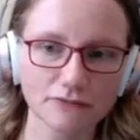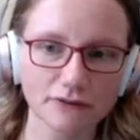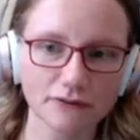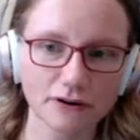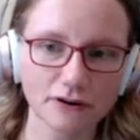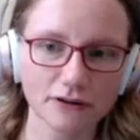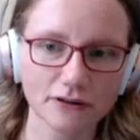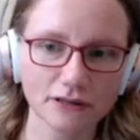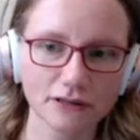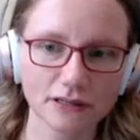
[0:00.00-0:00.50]

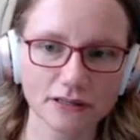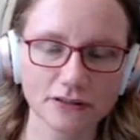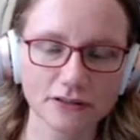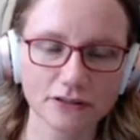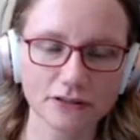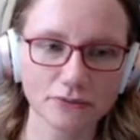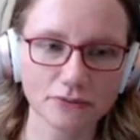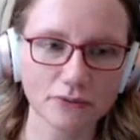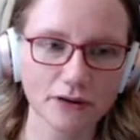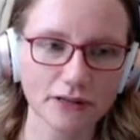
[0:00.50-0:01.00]
fall
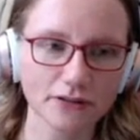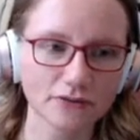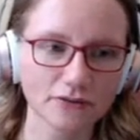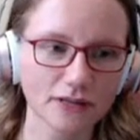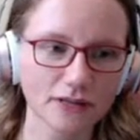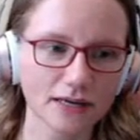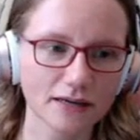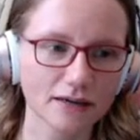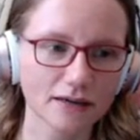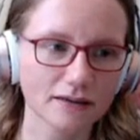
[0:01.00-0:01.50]
under whether
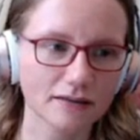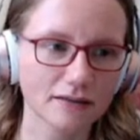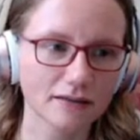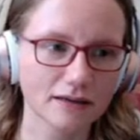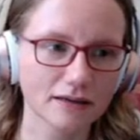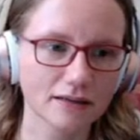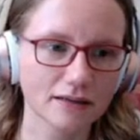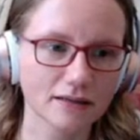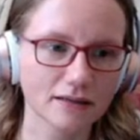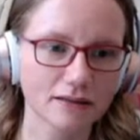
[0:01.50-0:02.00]
they think